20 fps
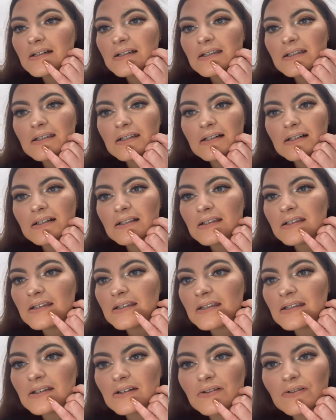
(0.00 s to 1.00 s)
starting to
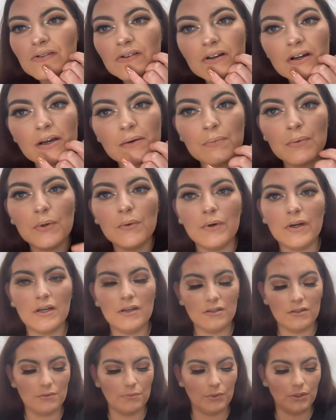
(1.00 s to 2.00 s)
scrape away at
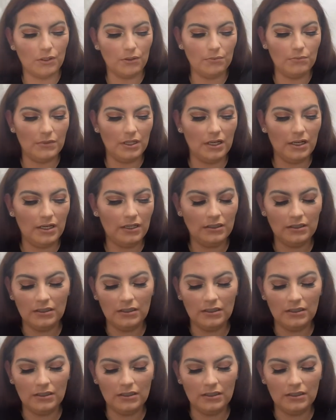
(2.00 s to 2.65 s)
the bottom there.